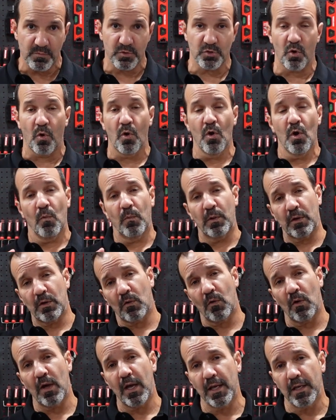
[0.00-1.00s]
So we're gonna
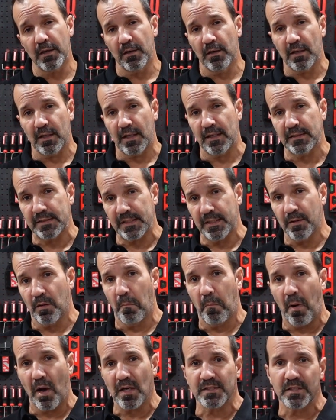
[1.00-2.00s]
go ahead, I say
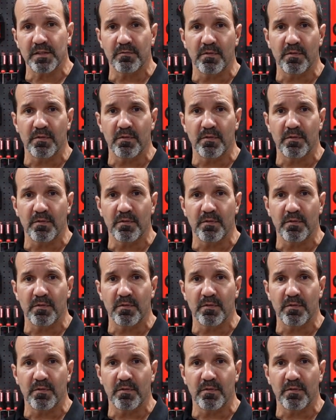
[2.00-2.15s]
unbox it,